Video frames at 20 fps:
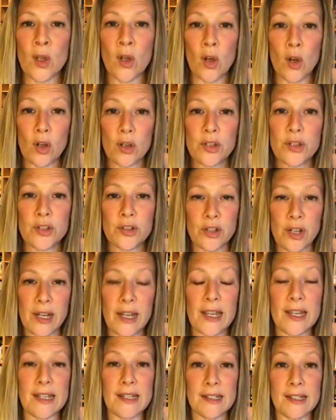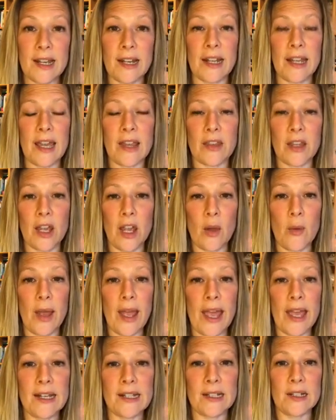Austria is going to get the
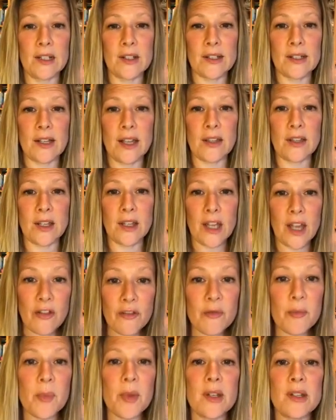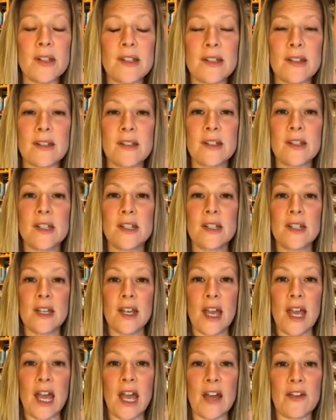go-ahead. It looks like the government
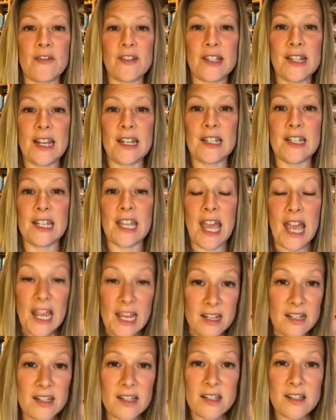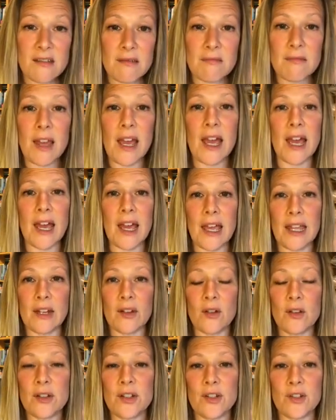have said yes in
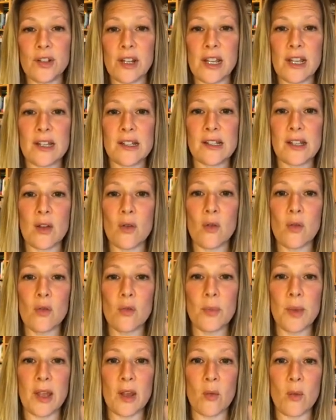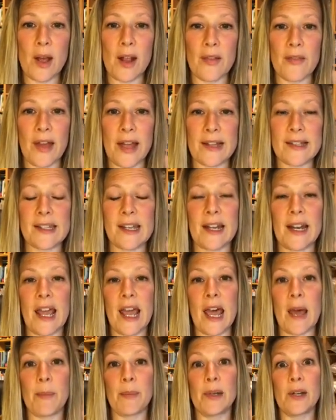Austria. So all being well, that's going to
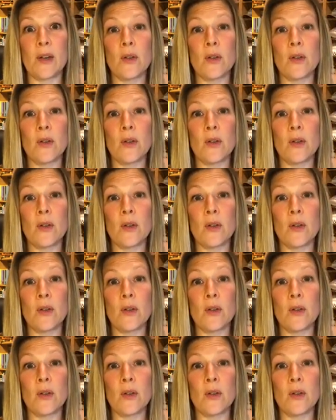happen.